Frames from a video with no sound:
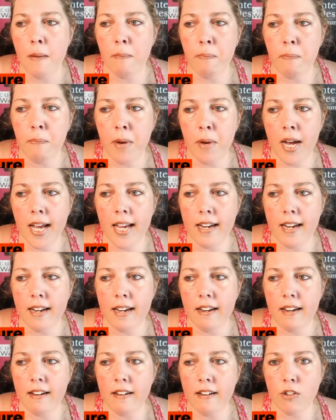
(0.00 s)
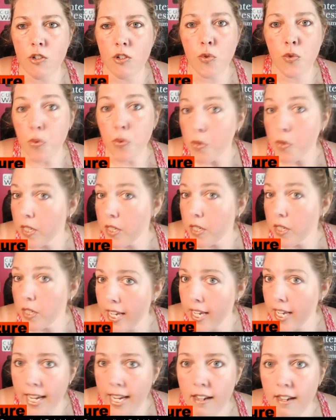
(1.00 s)
But truly,
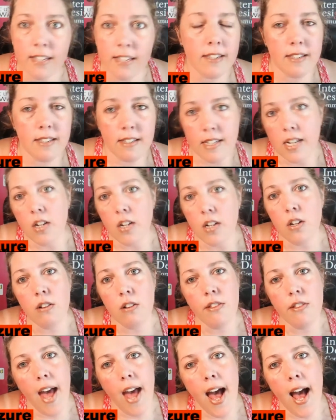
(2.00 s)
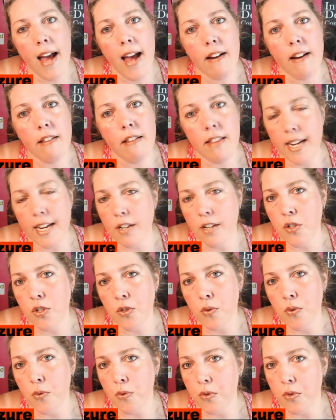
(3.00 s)
it's still that link to
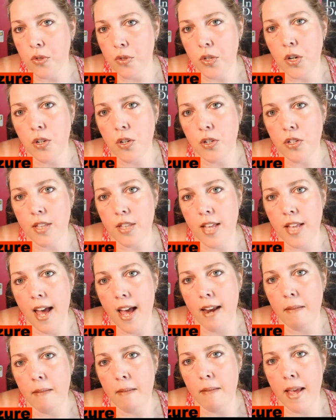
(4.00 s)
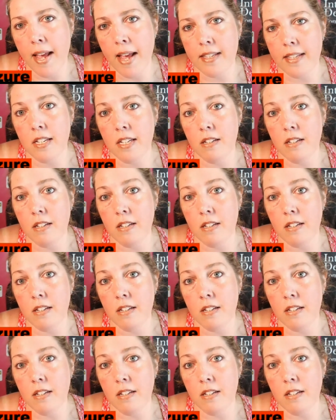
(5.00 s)
Google search that makes it